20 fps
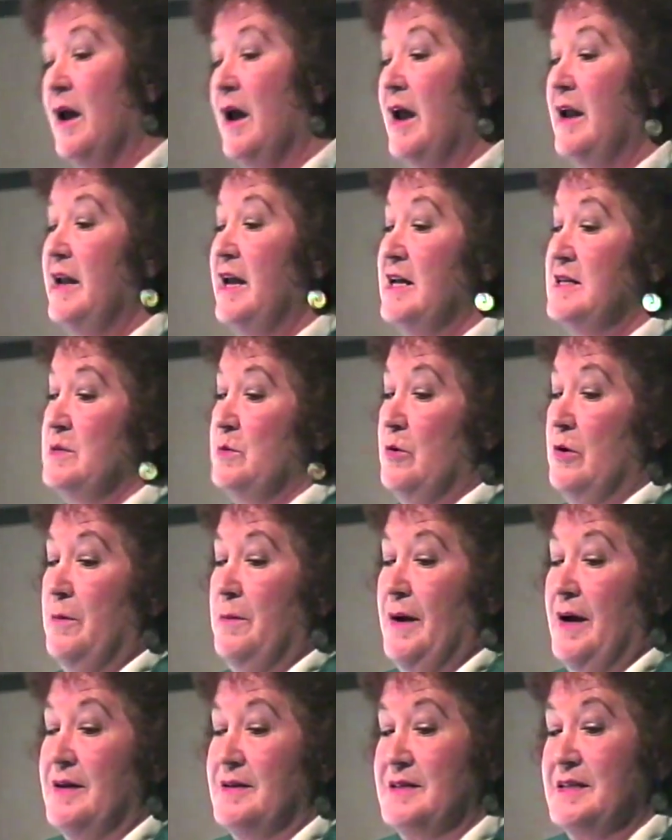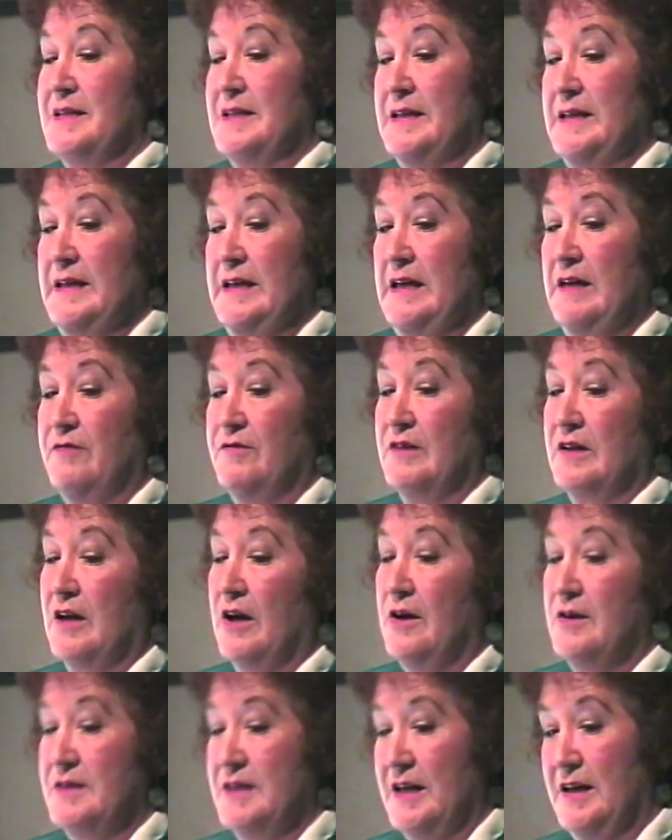And as we were about to leave to
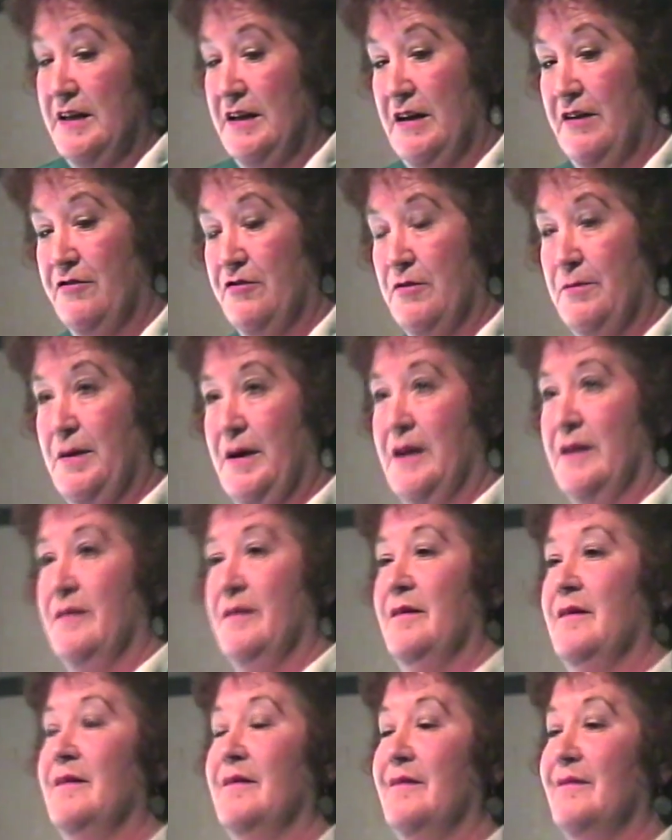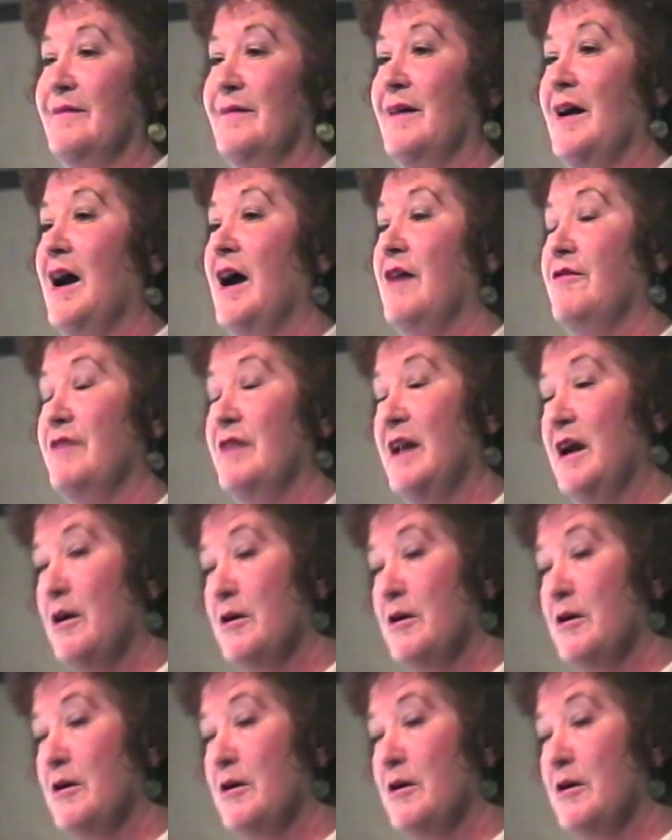go down after about half an